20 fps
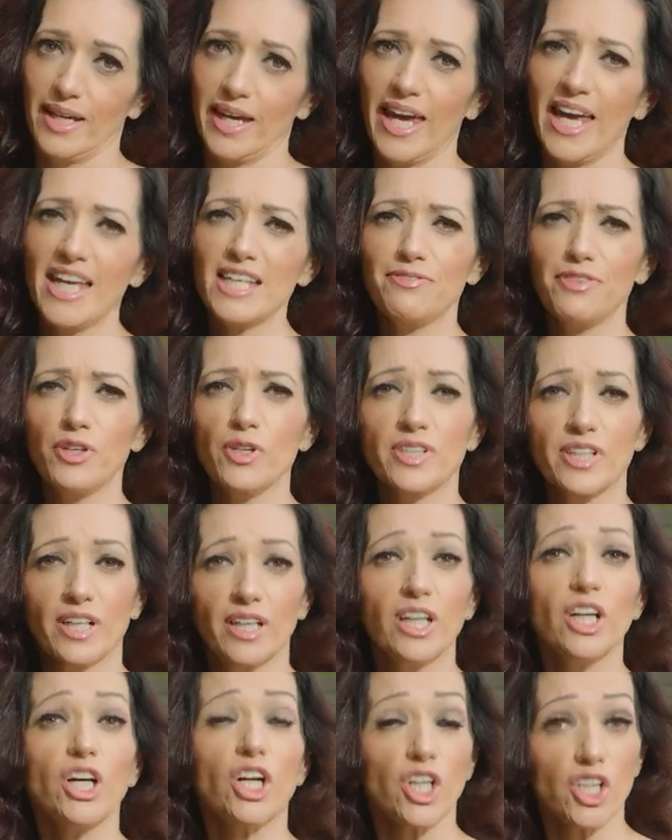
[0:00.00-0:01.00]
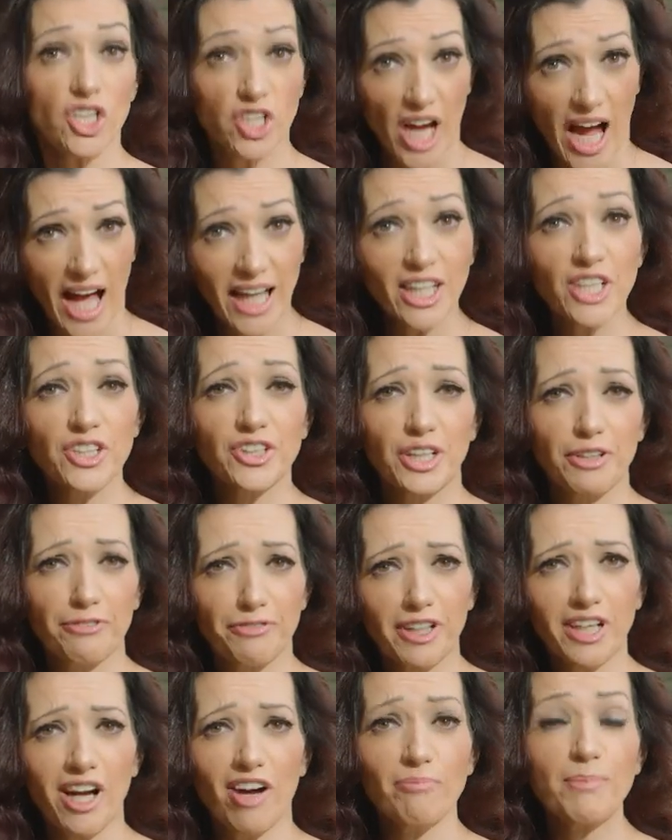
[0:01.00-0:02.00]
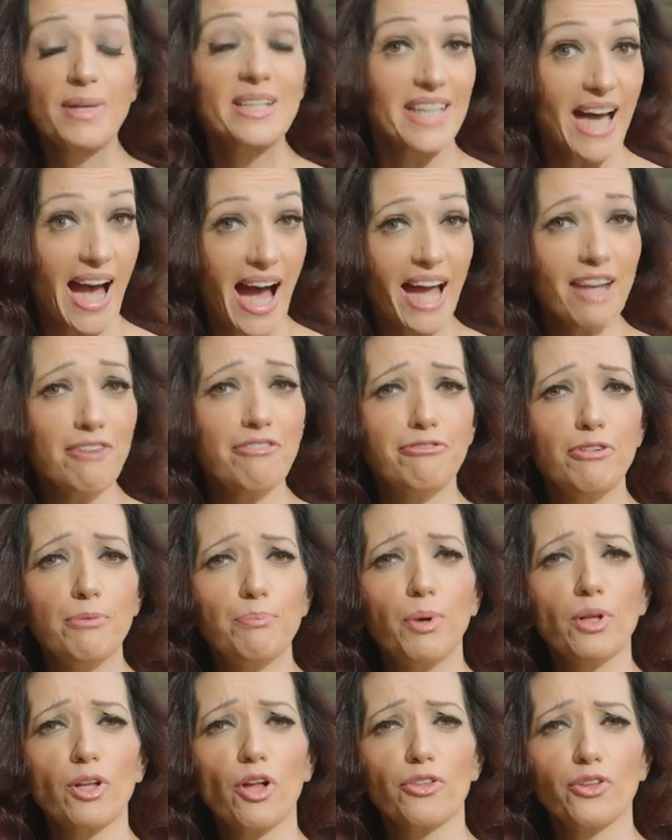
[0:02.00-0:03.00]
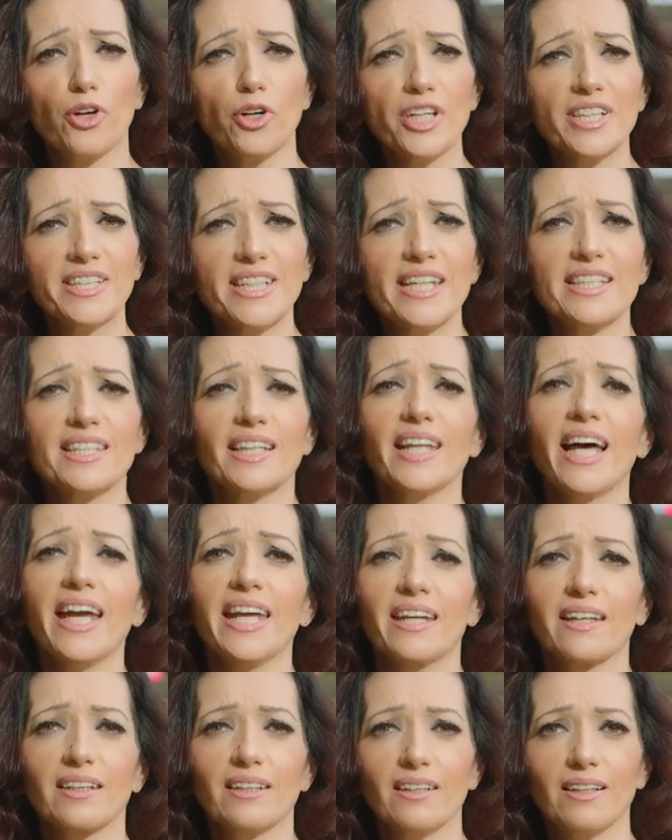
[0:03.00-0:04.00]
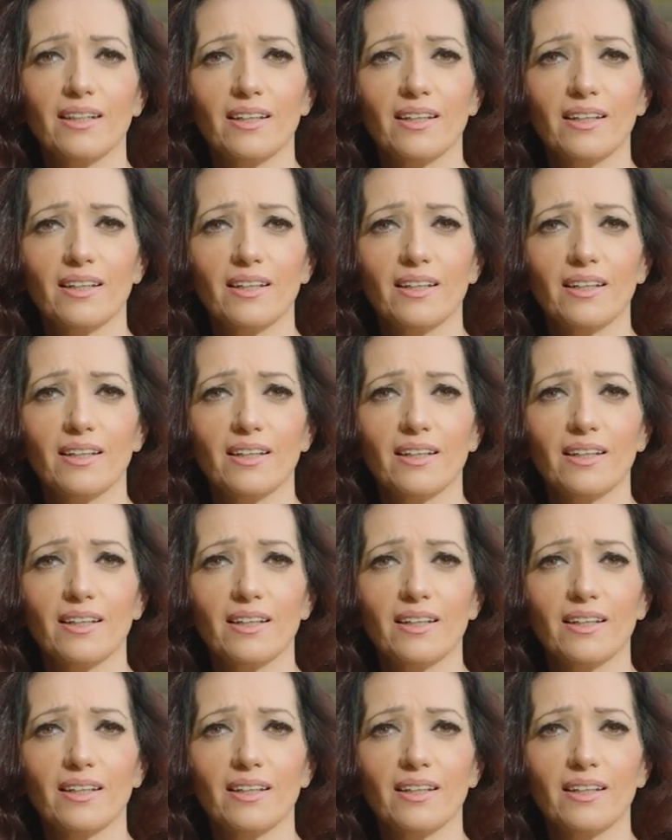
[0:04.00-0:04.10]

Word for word: His views are challenging for government and football authorities alike,